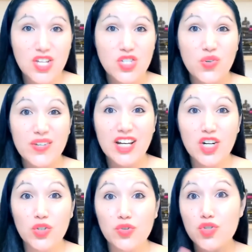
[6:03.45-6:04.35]
So you can
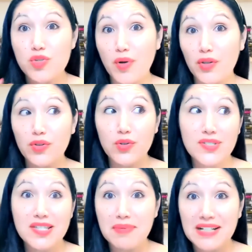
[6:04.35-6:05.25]
learn to spot
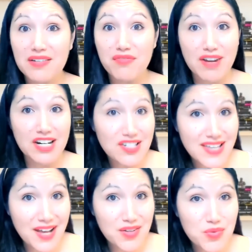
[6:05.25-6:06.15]
those typically French
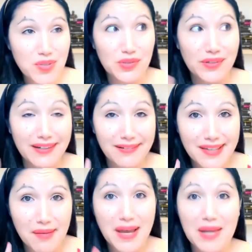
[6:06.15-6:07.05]
sounds when you hear
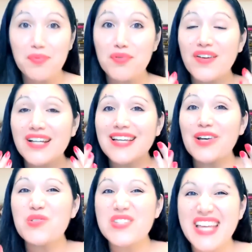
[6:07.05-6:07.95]
them and perfect how
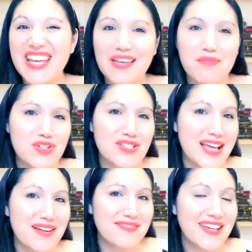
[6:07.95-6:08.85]
you say them
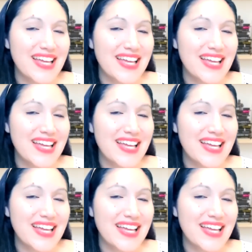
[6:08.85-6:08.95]
yourself.